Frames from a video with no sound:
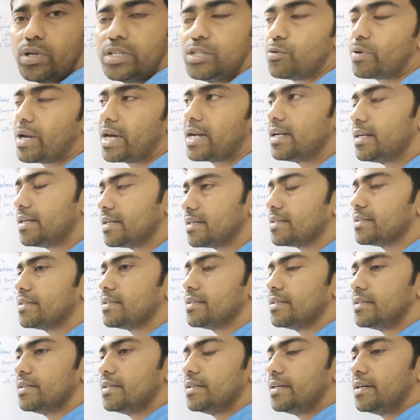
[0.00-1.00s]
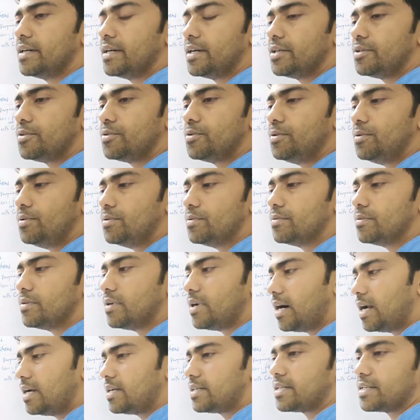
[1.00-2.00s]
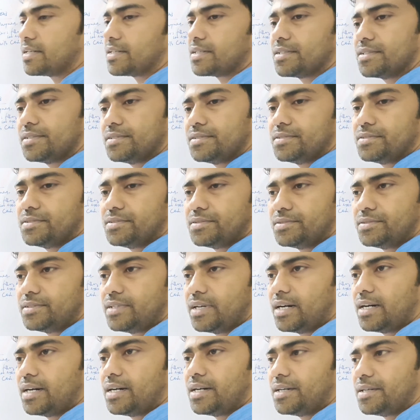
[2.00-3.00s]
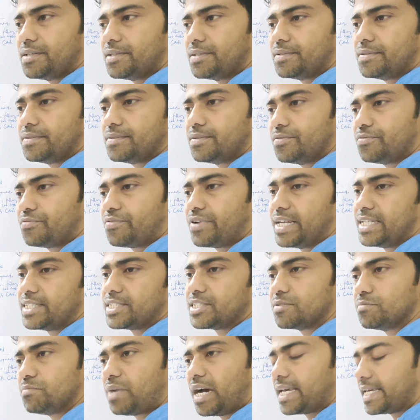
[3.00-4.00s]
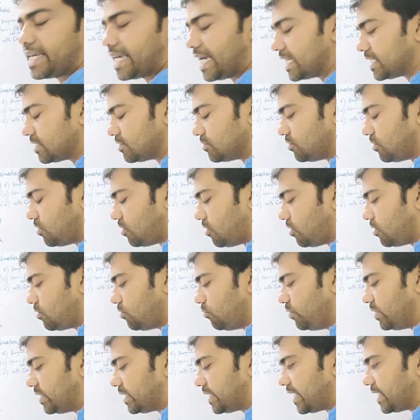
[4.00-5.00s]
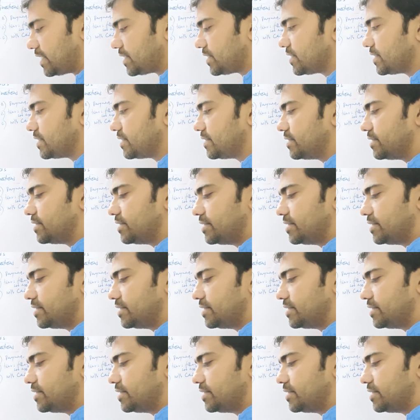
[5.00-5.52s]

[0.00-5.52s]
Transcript: You can, alter the phrase by cash or with cash.